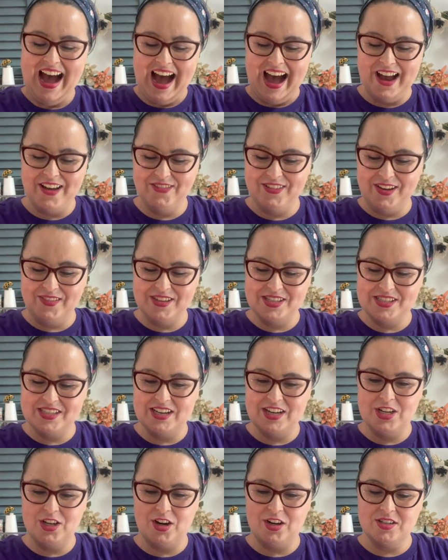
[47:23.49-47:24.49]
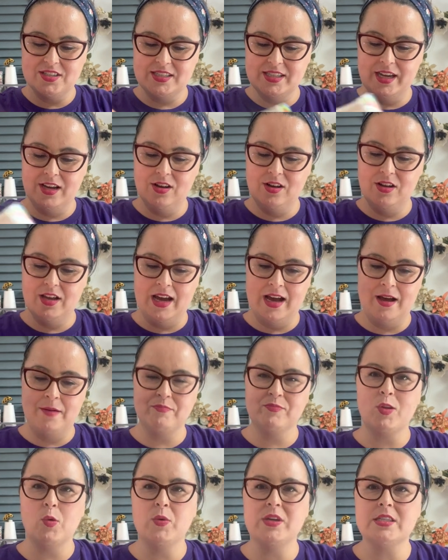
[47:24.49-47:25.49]
I found this at a yard sale.
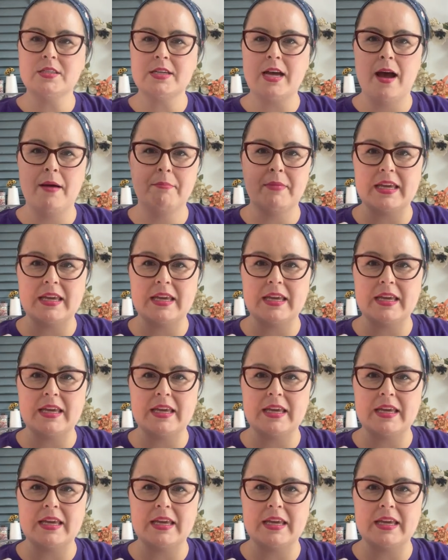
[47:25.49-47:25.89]
Um, we stopped.